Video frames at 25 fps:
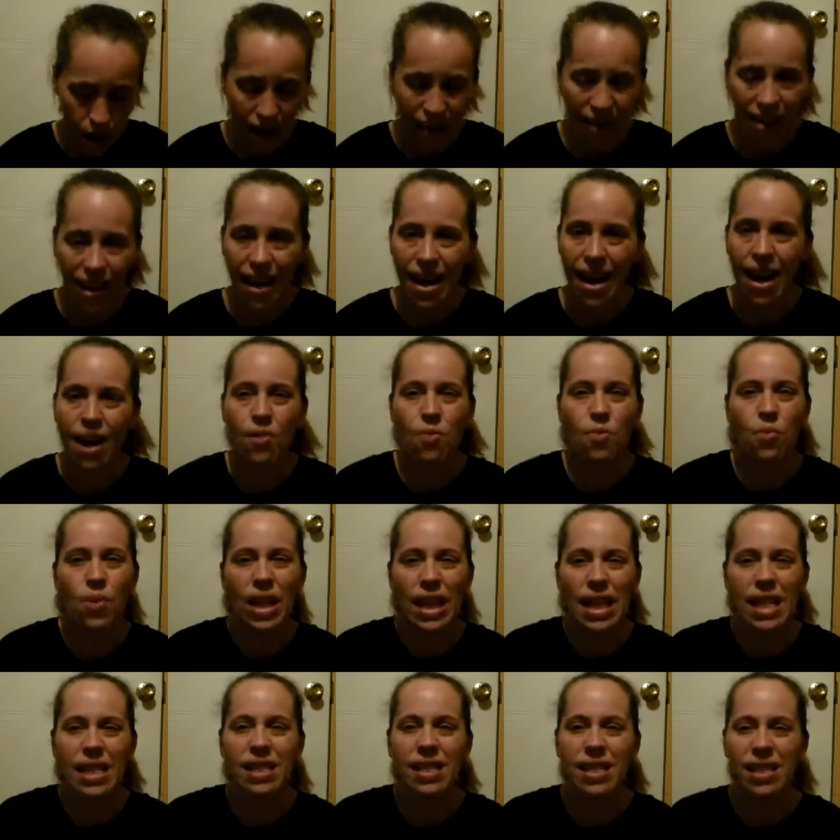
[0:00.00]
who, and it
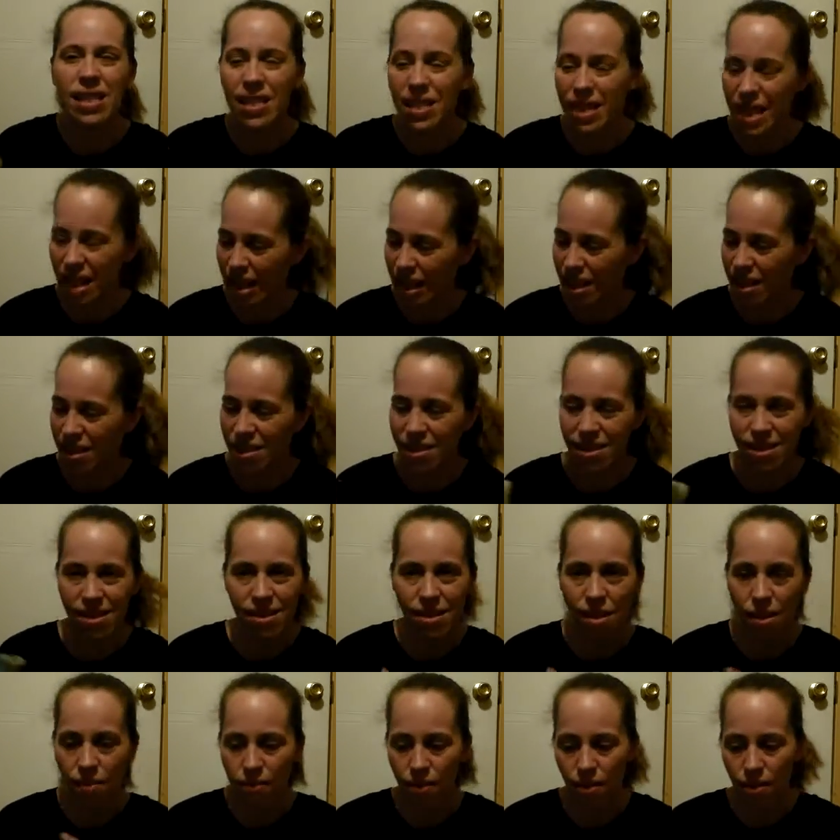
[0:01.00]
had really sticky
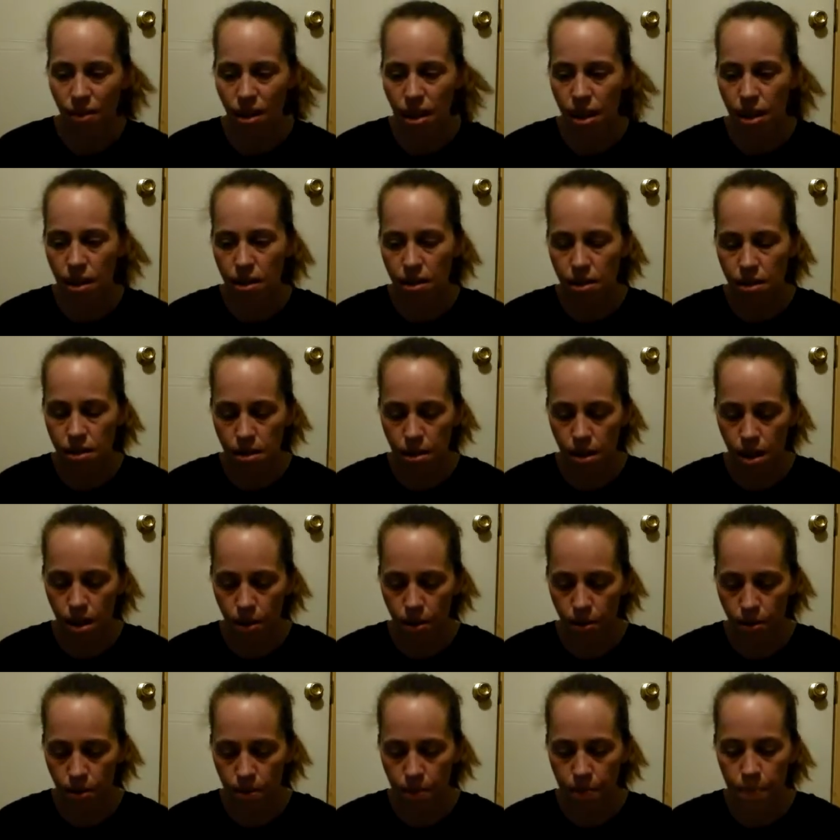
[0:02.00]
stuff on it.
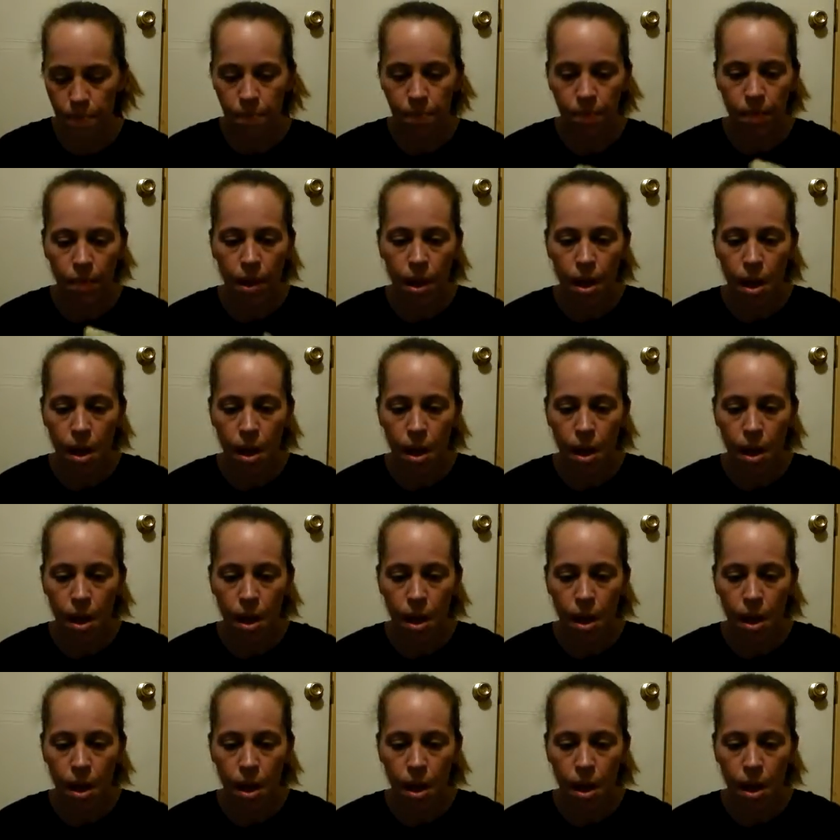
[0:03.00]
So,